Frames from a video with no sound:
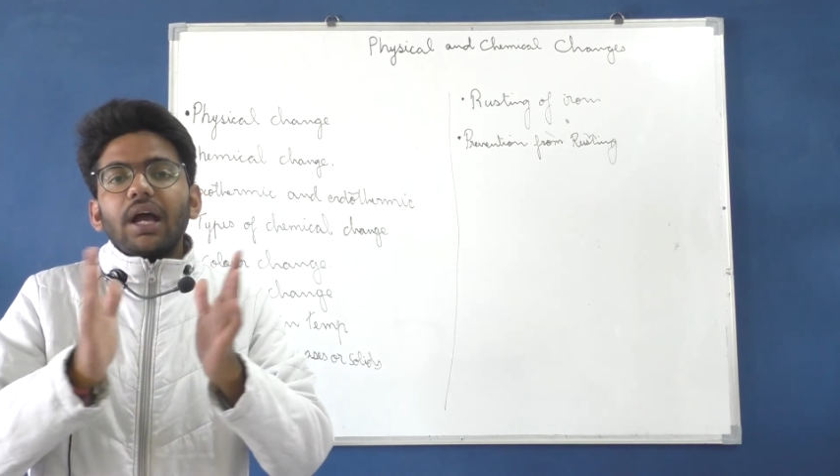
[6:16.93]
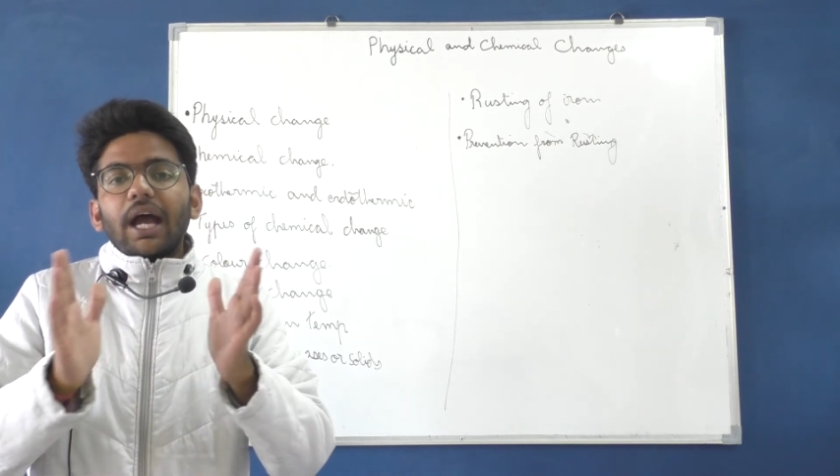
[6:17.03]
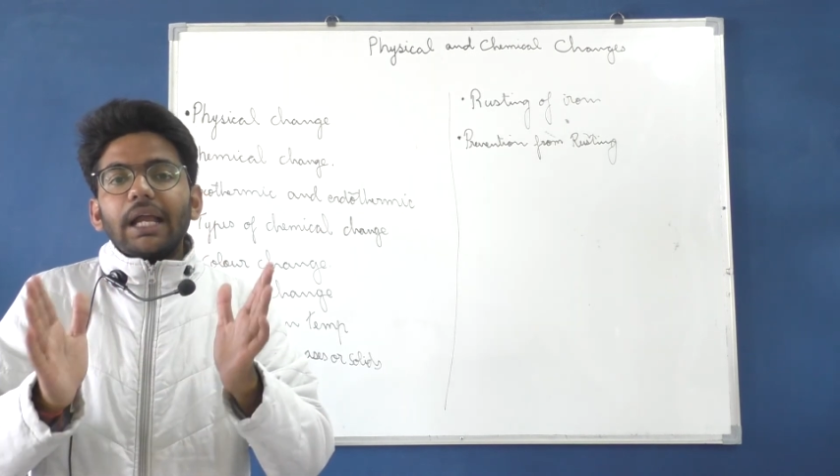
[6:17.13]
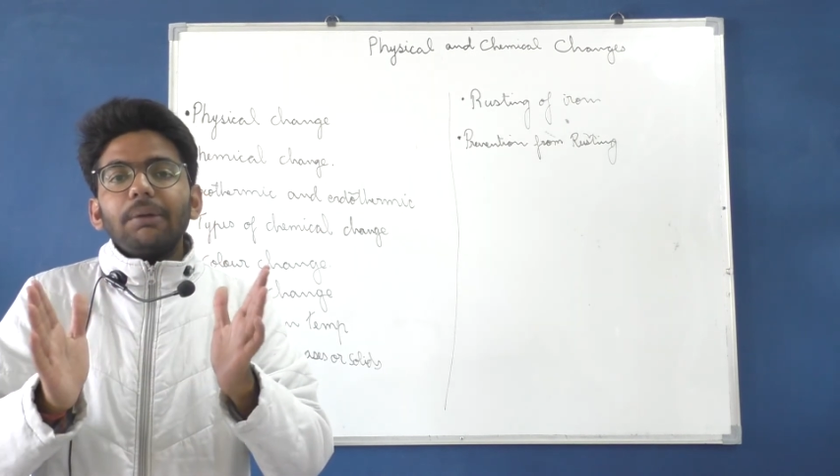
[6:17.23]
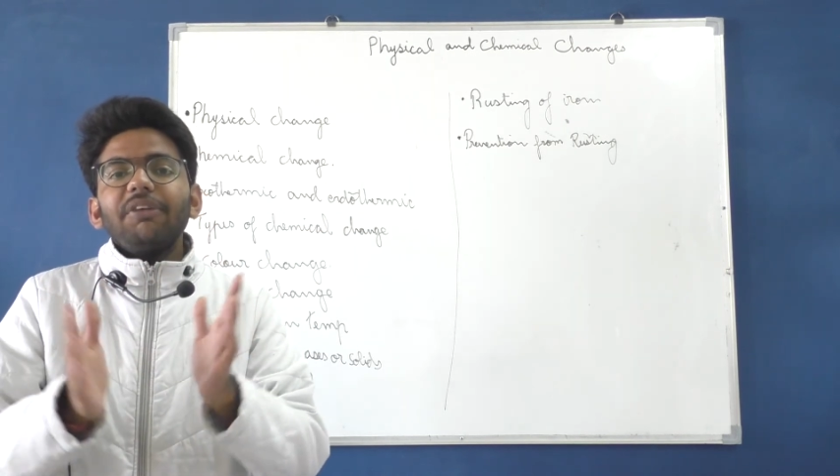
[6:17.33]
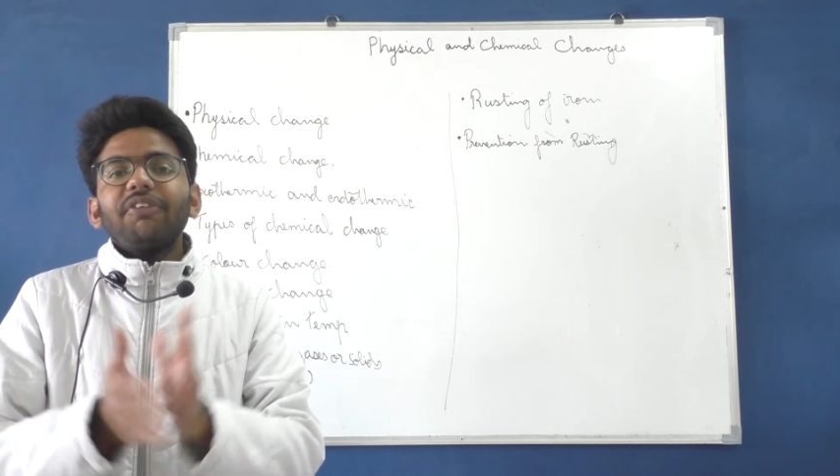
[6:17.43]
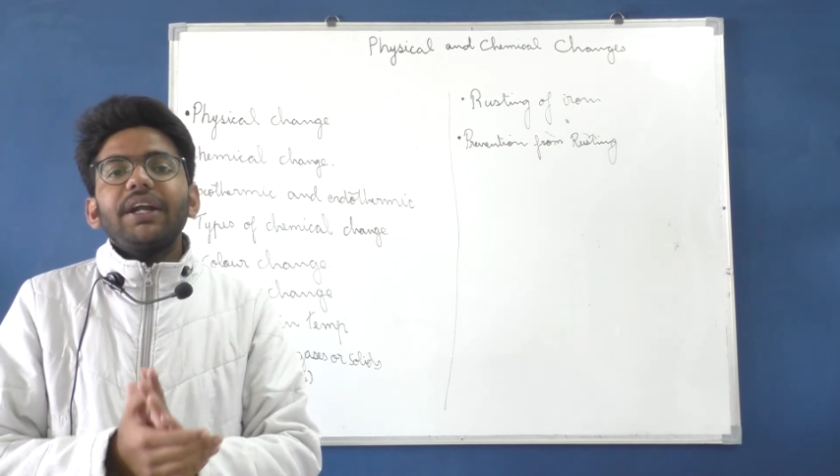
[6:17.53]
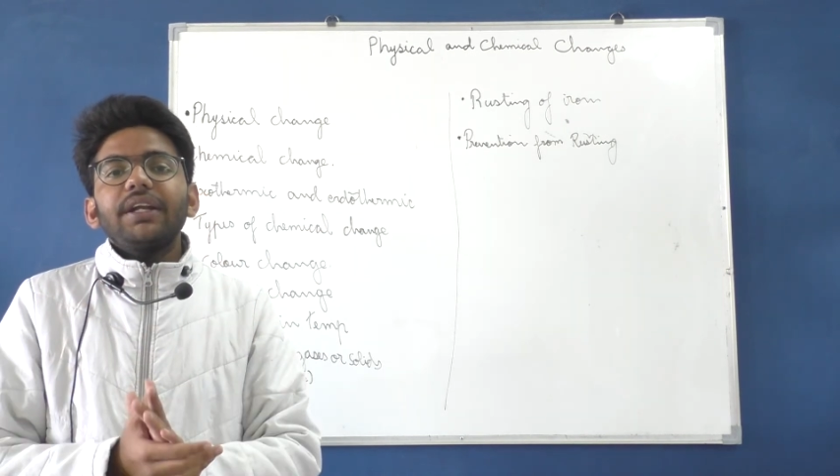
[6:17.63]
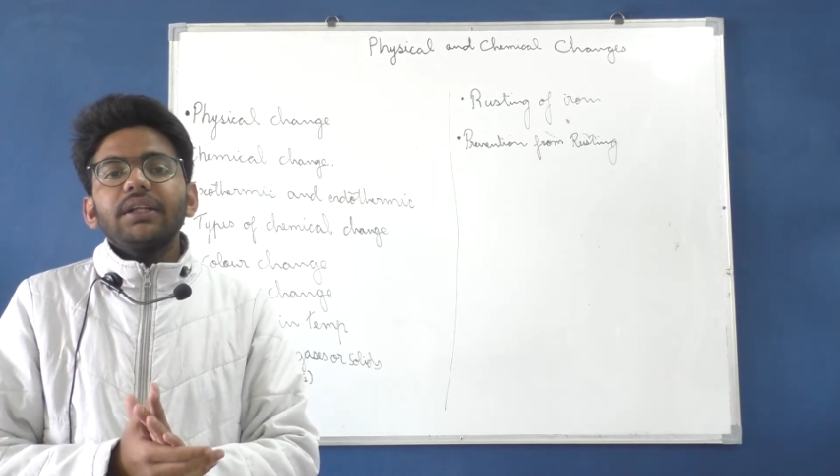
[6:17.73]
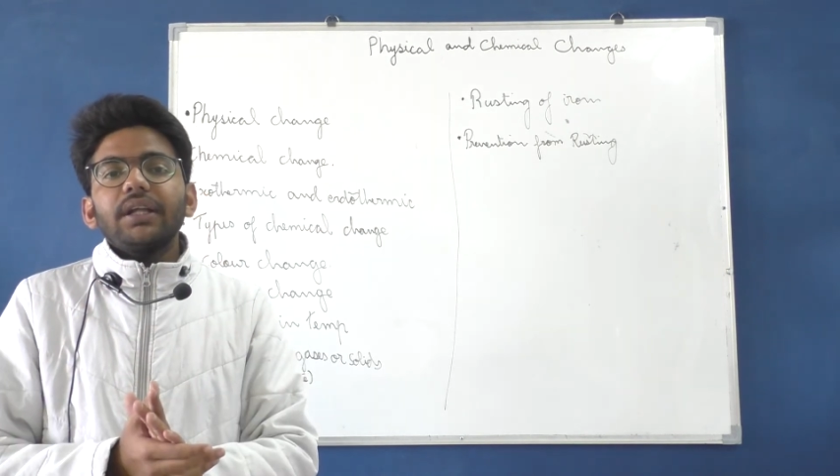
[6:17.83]
I'll be
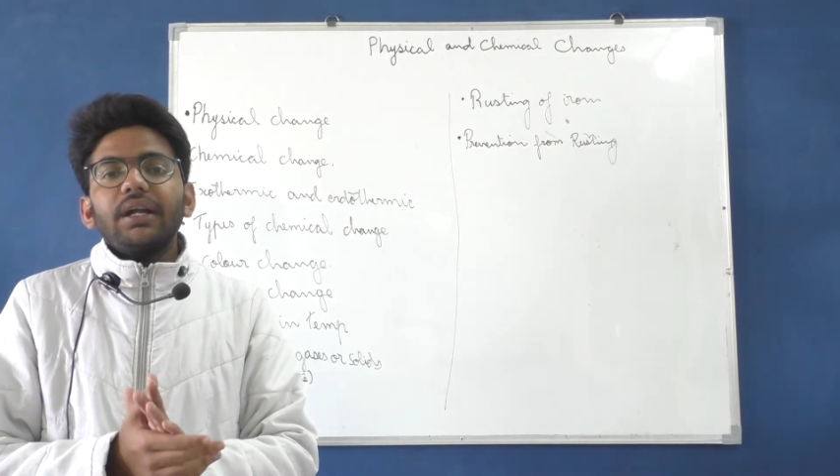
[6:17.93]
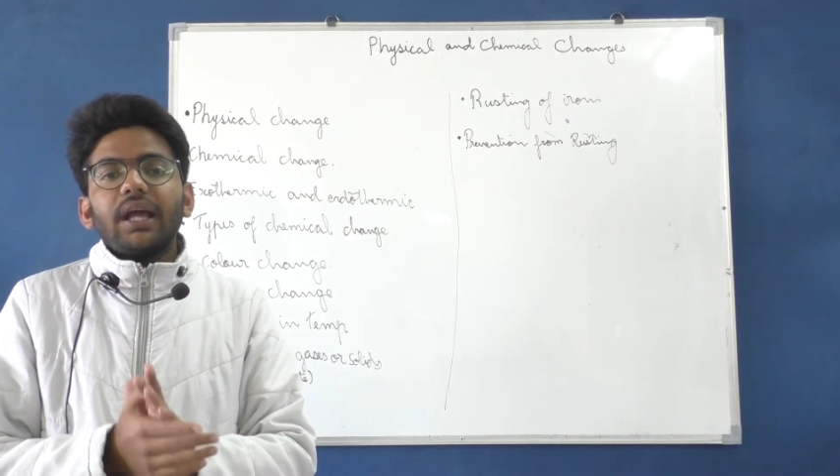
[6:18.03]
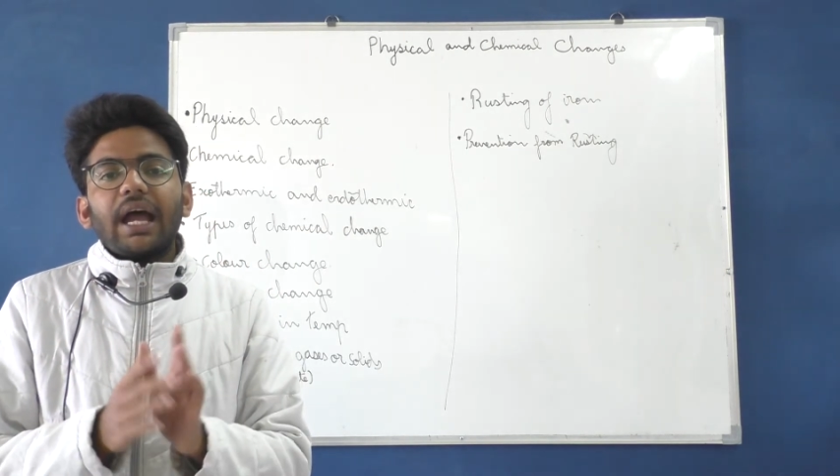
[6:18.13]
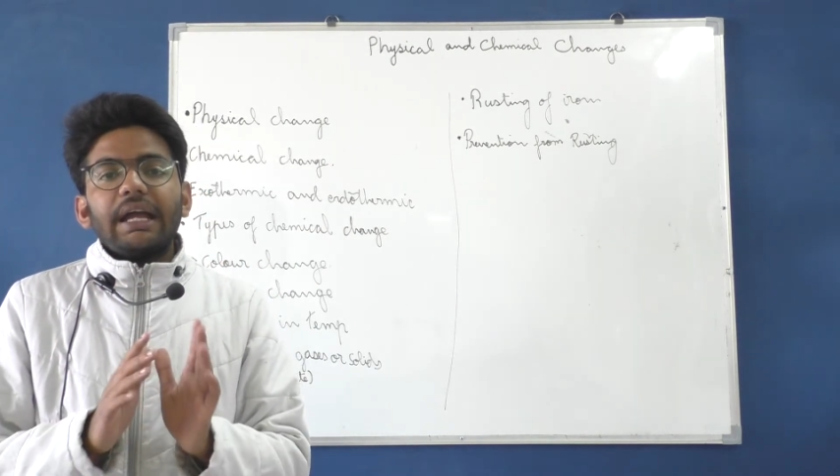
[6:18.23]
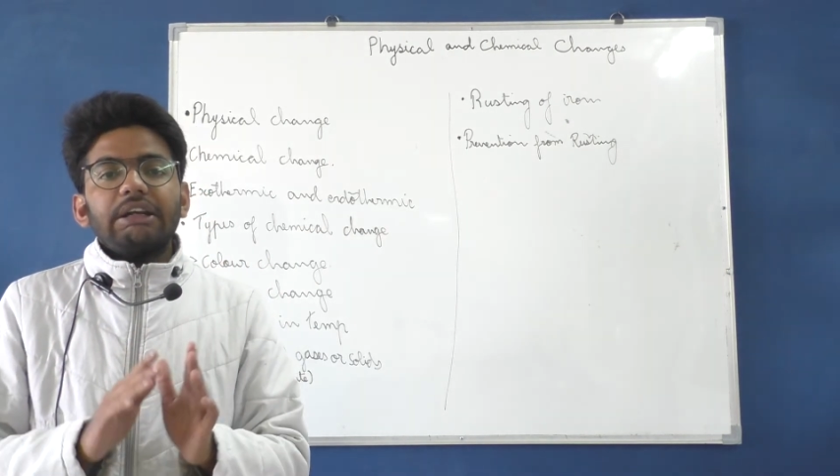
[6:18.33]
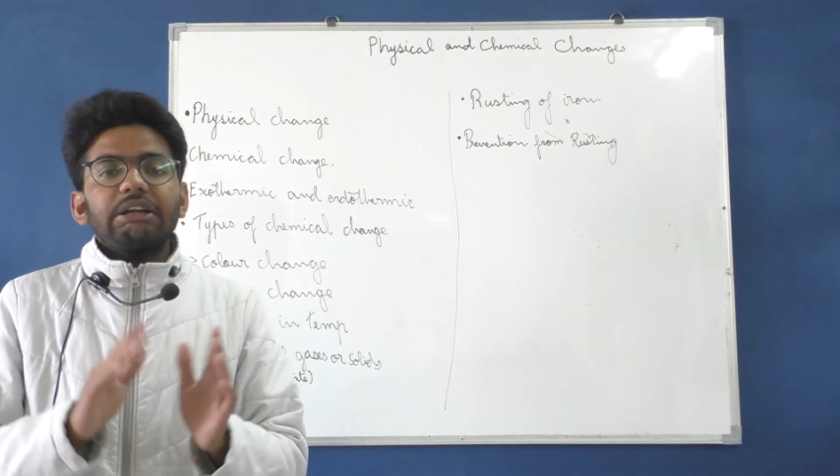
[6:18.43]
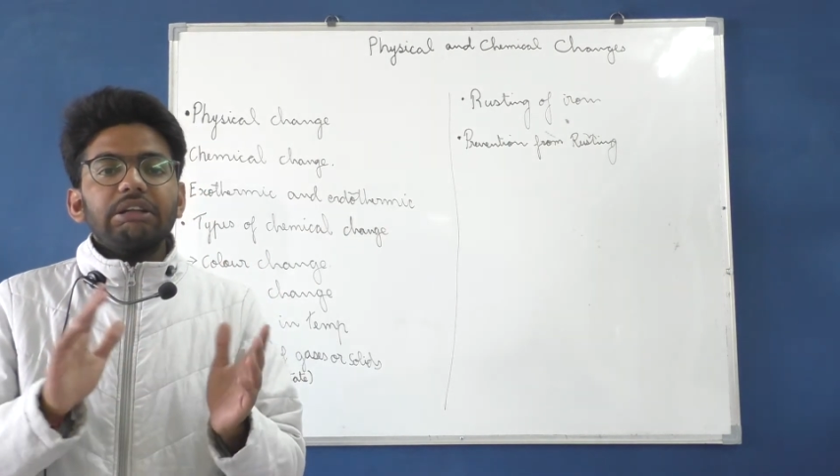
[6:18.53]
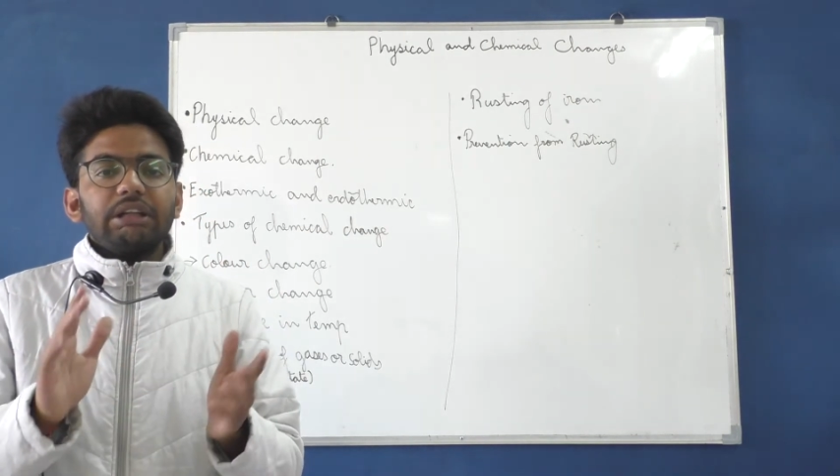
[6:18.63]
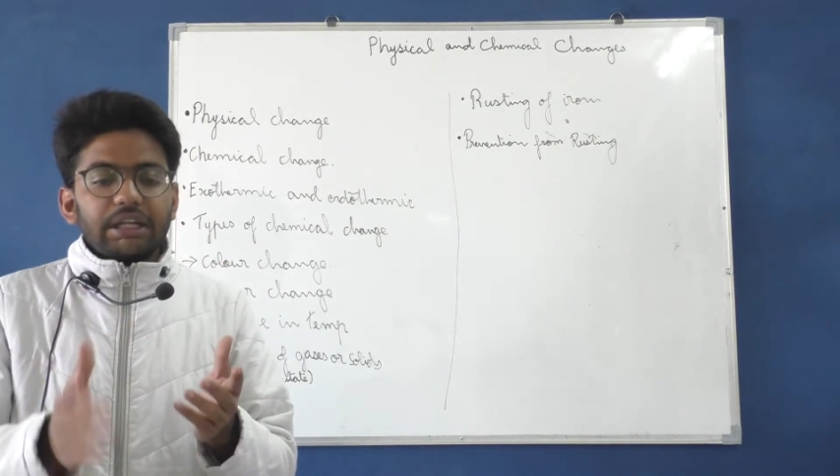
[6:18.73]
finding that iron